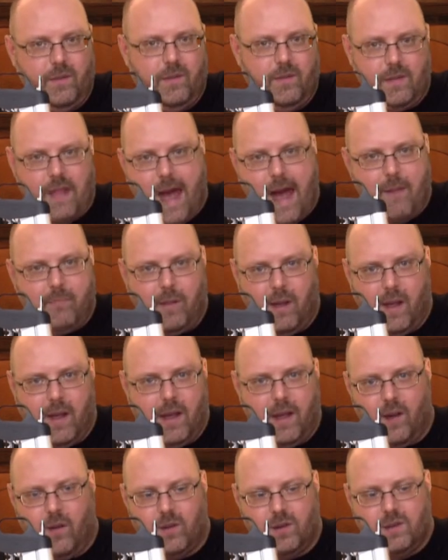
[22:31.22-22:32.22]

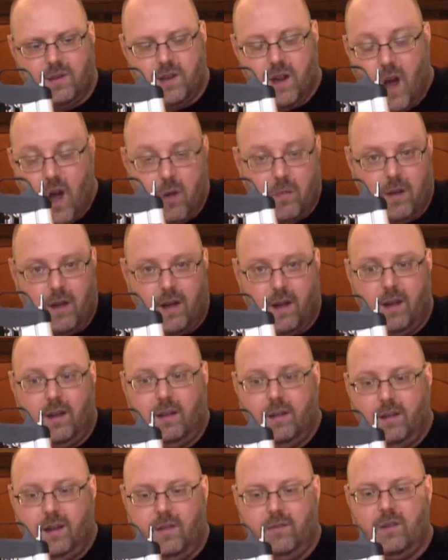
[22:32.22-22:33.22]
Napa or
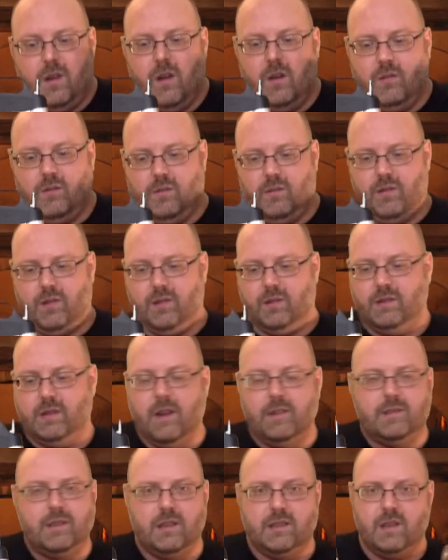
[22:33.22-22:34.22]
Sonoma, even though there's
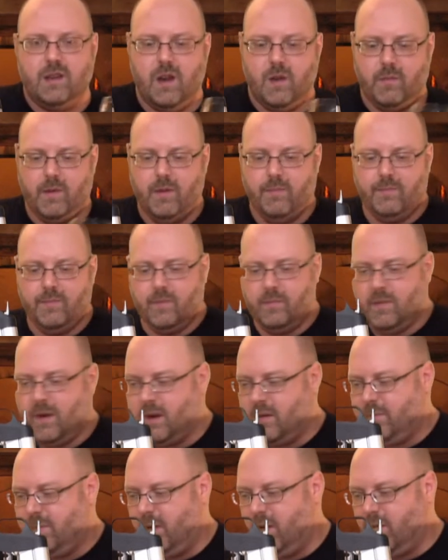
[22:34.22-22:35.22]
stuff to Sonoma.
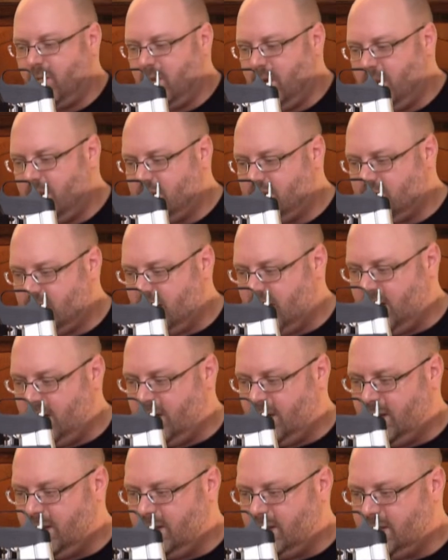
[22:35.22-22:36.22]
Montebello Ridge
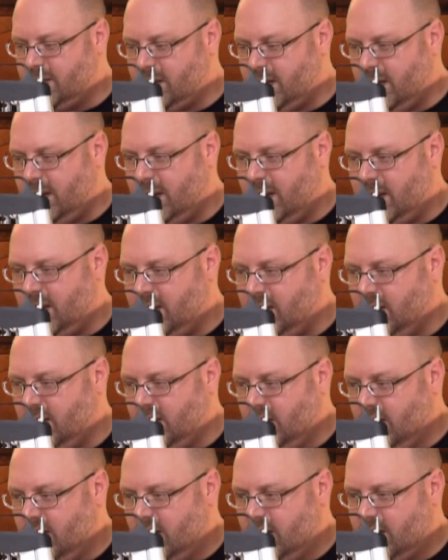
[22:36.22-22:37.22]
is in,
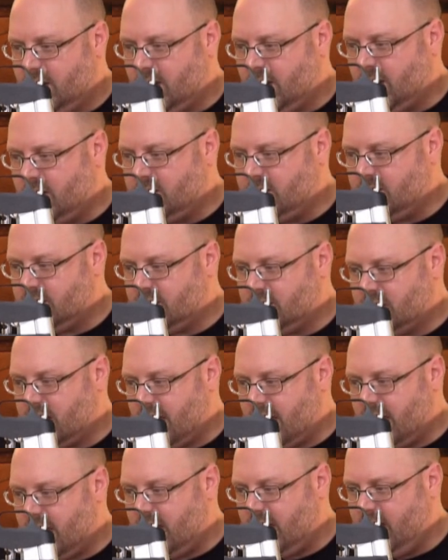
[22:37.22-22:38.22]
now I just
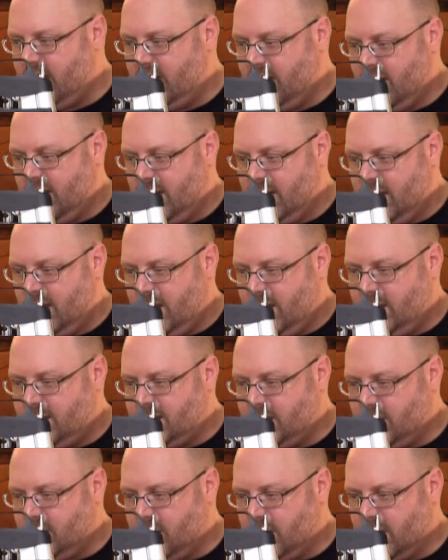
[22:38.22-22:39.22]
had it,
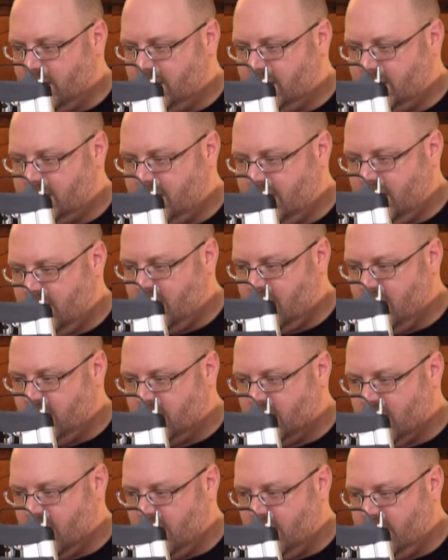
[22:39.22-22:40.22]
is in
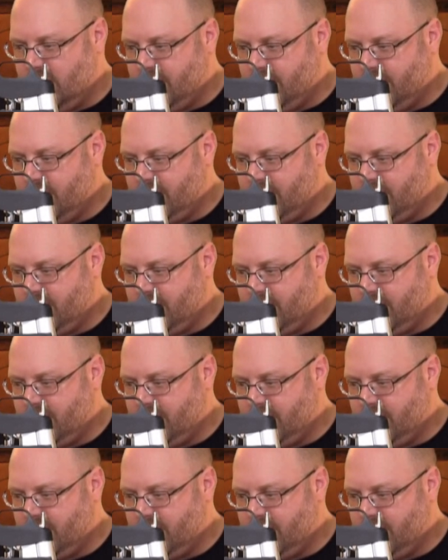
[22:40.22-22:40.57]
Montesino, right?